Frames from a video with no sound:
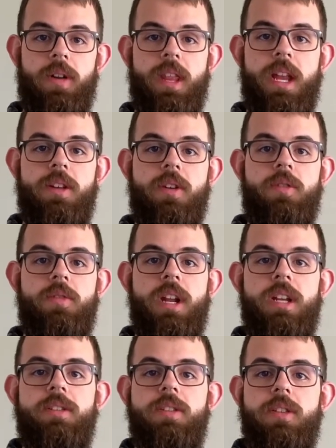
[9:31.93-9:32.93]
They don't
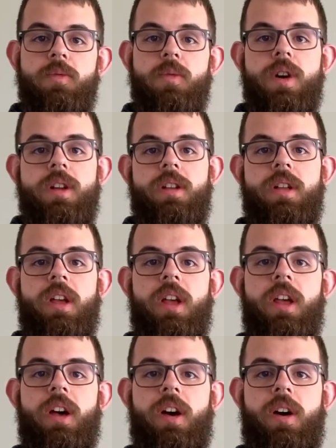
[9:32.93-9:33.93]
necessarily want,
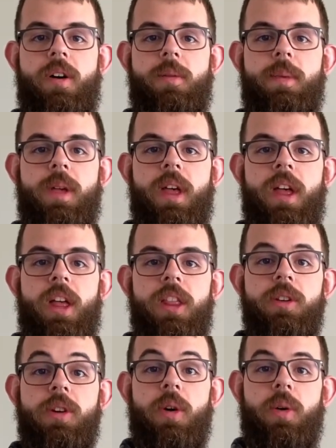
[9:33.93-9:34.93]

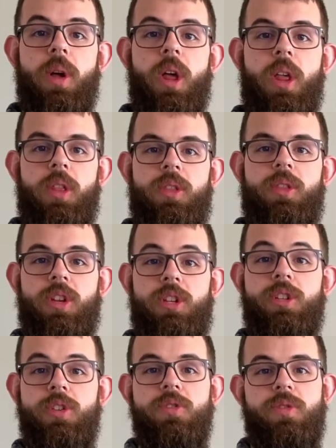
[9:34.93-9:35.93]
to
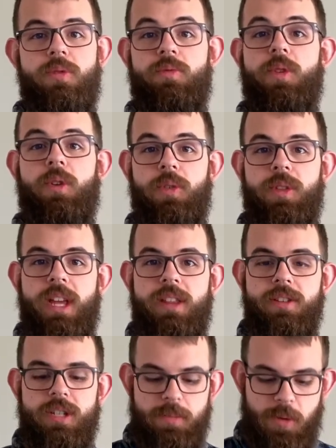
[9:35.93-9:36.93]
do the role that
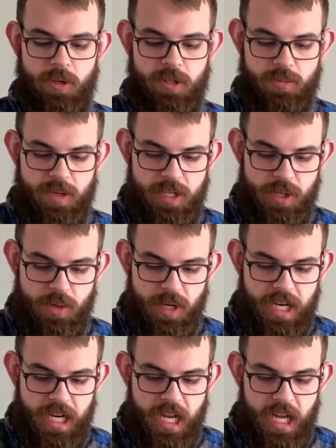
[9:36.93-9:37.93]
they're supposed to be doing,